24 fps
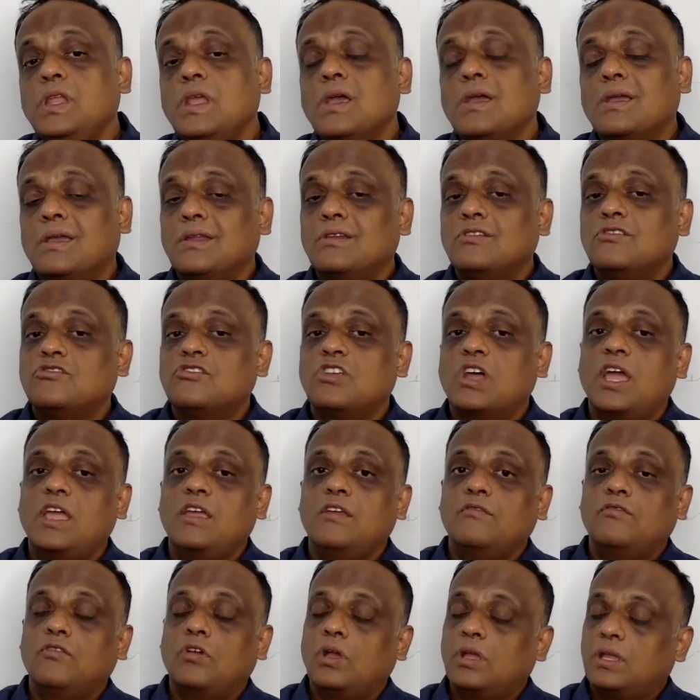can drive
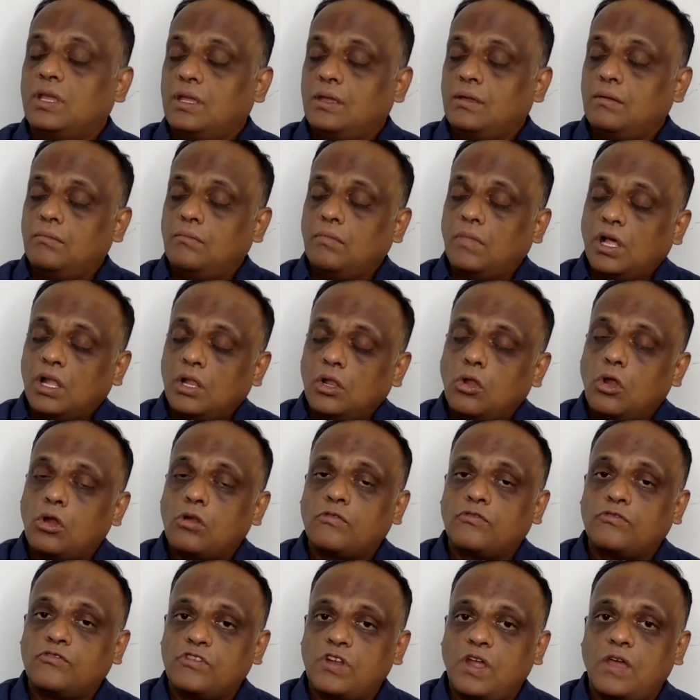a lot of
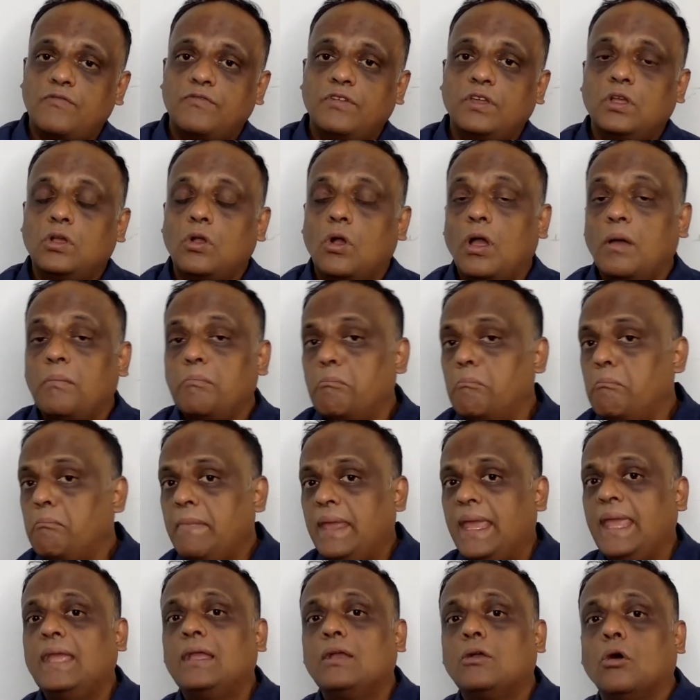traffic and
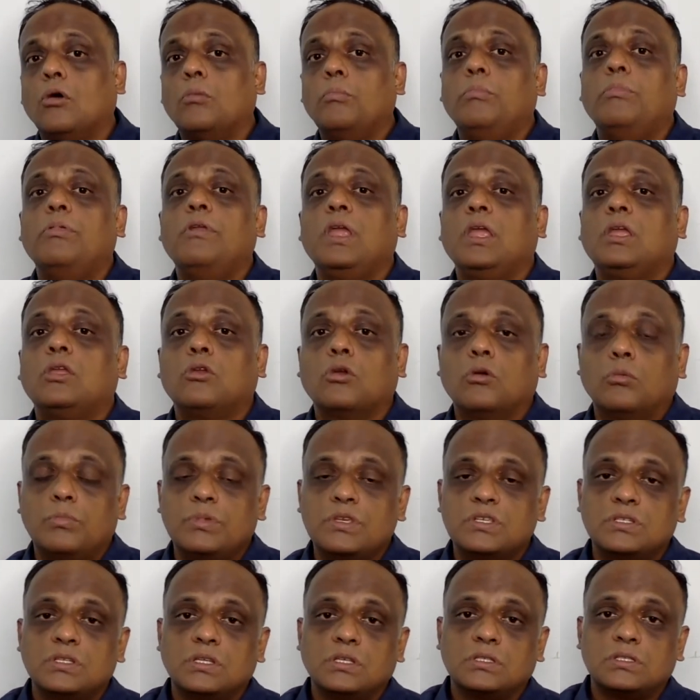make or break your
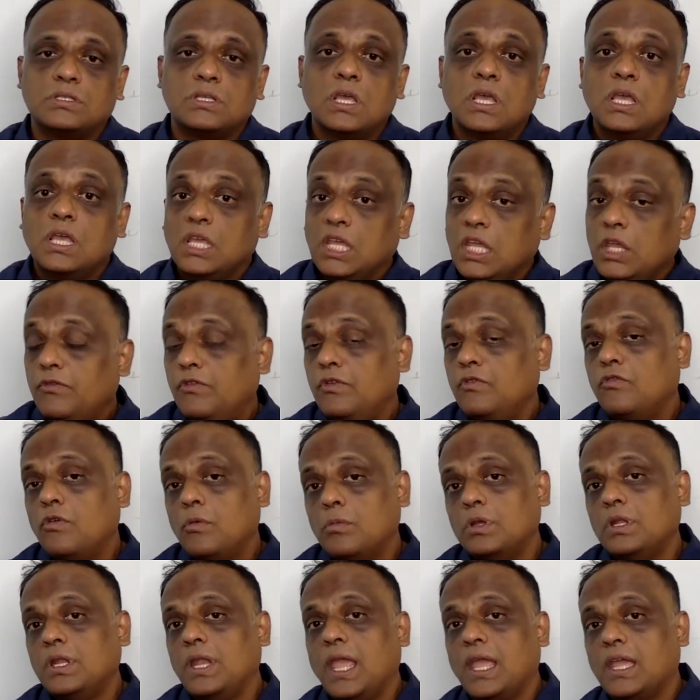business even from a
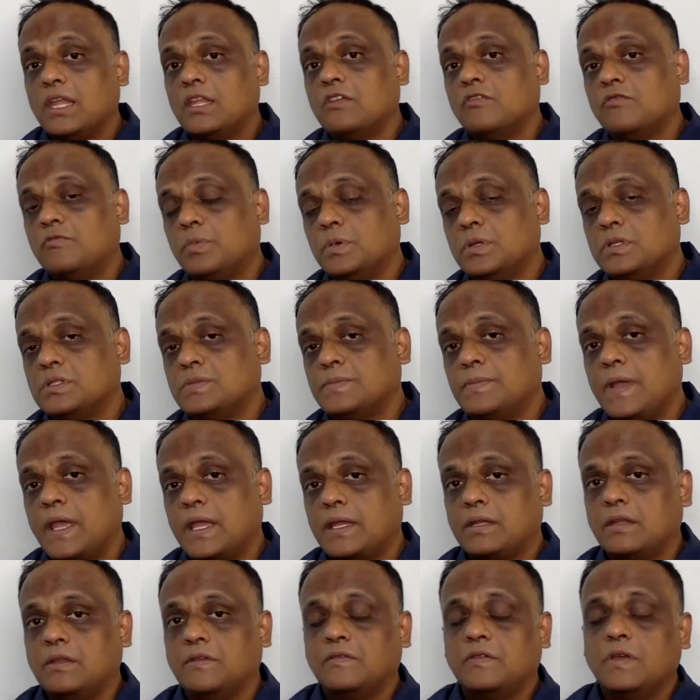negative
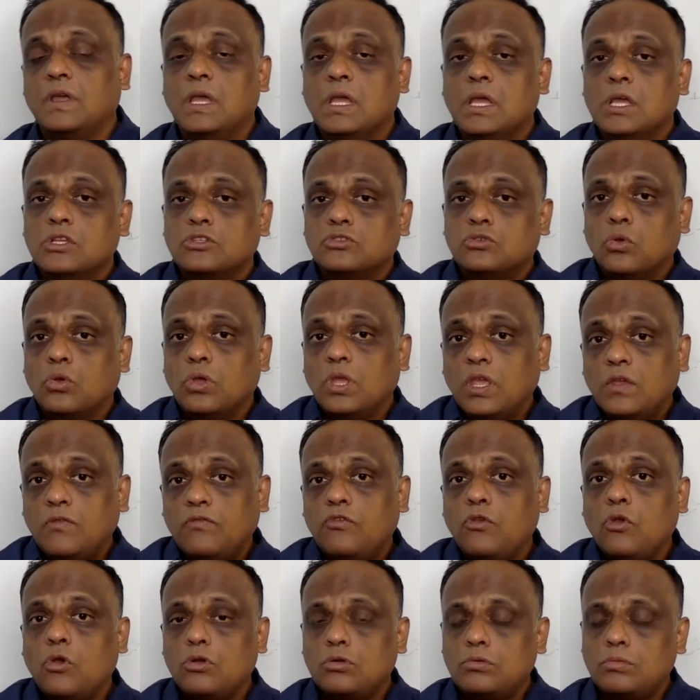perspective so if
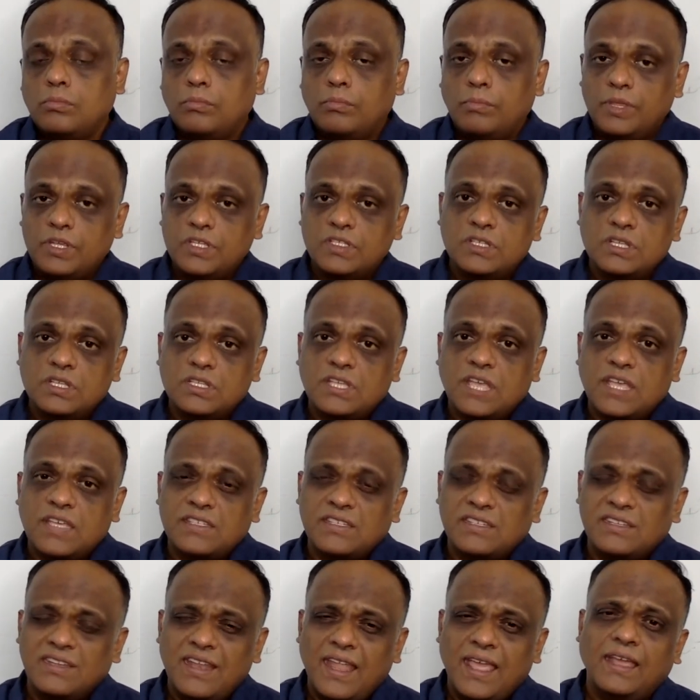your business has a
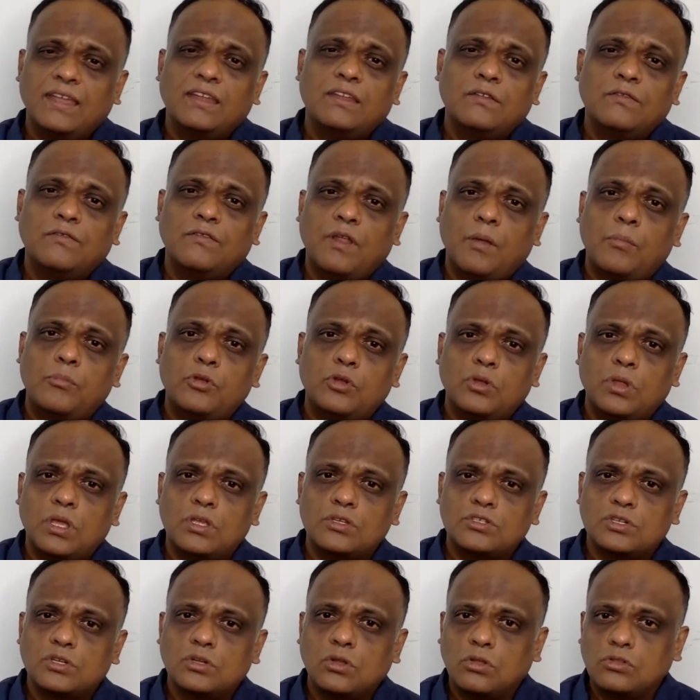negative
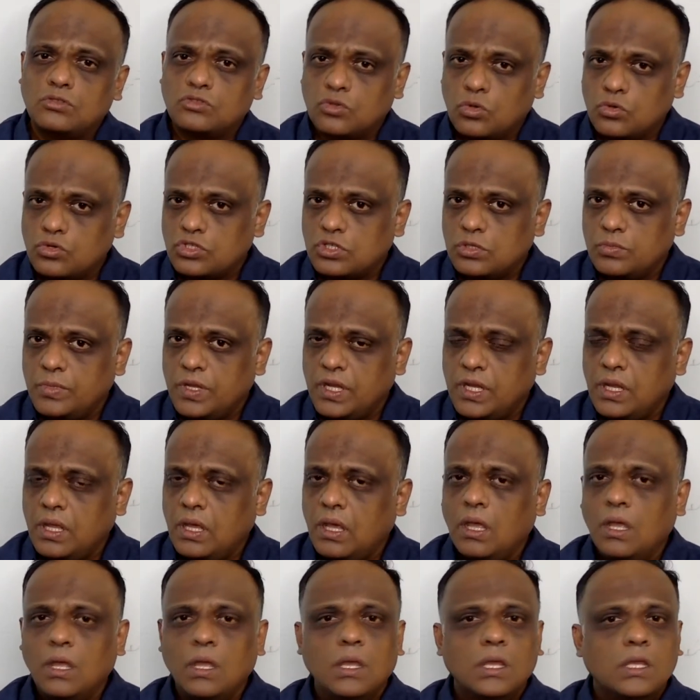reputation on social media
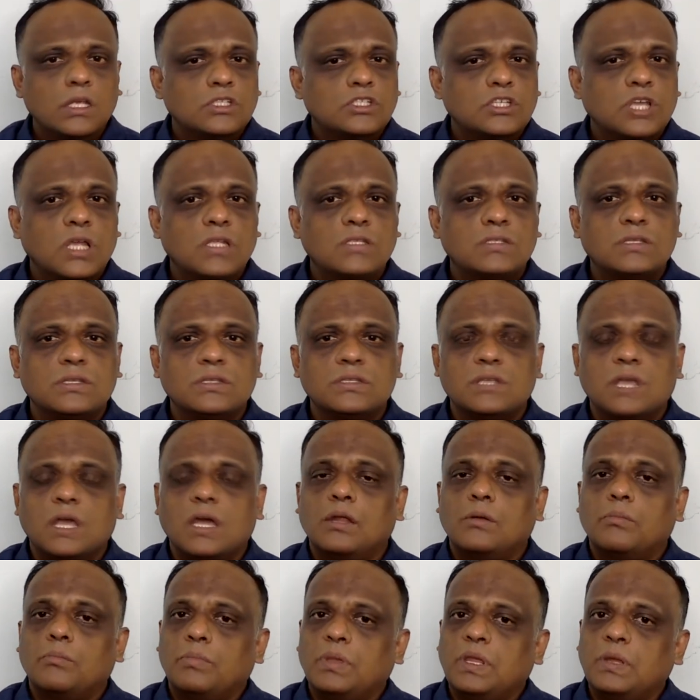chances are
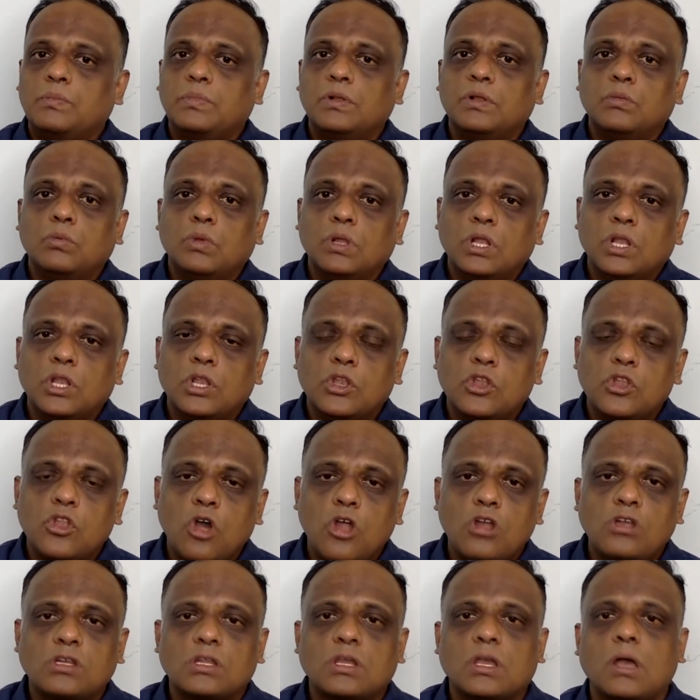people will
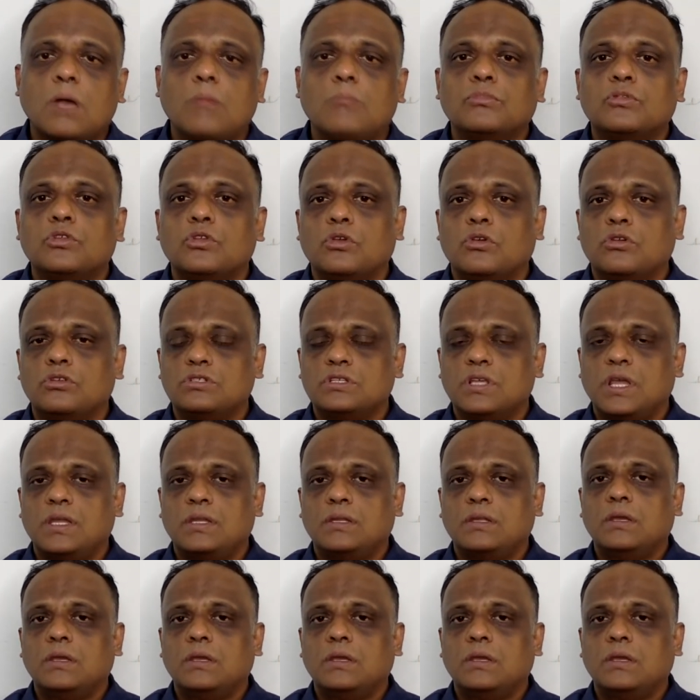not come to your site